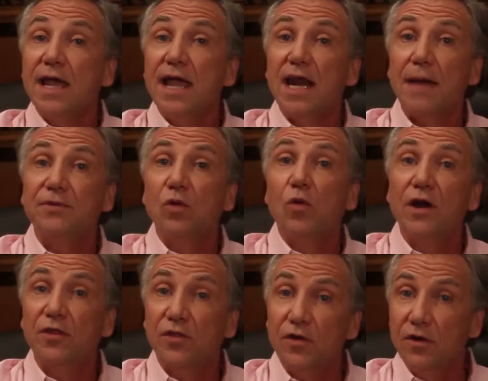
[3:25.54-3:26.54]
And up to
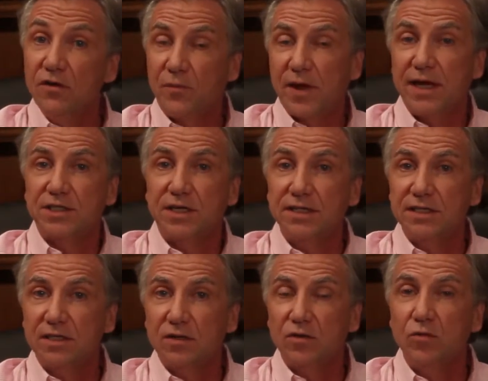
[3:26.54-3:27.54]
one third of
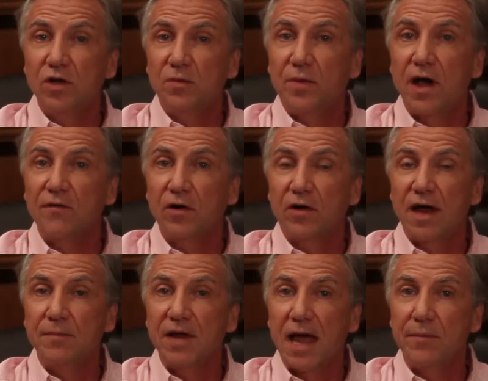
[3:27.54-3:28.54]
patients with pelvic or
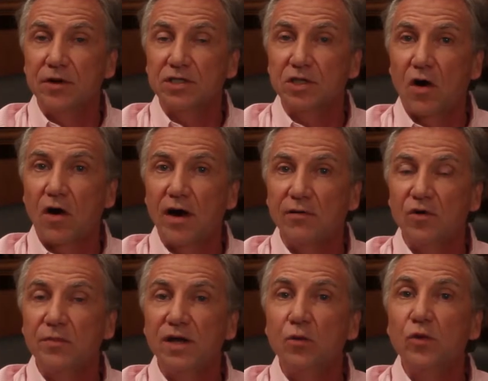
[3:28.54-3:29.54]
abdominal scarring
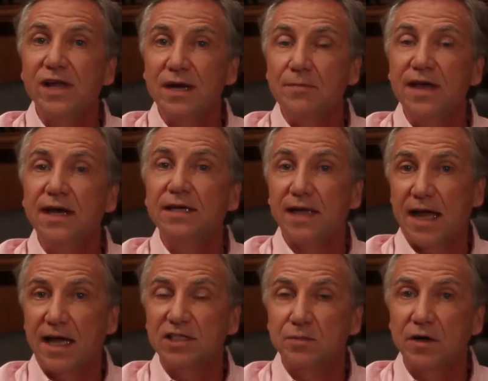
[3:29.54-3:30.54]
will be readmitted to
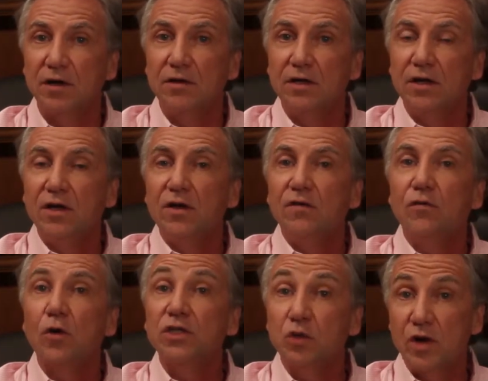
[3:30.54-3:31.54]
hospital
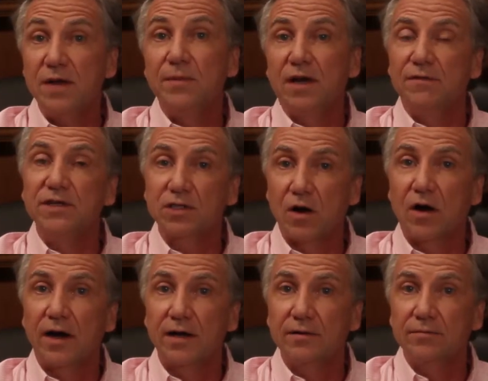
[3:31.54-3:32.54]
for treatment of the
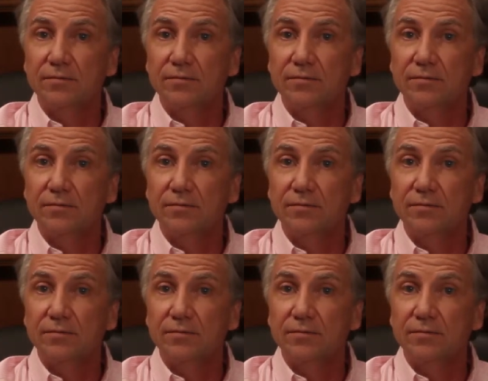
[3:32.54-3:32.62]
scarring.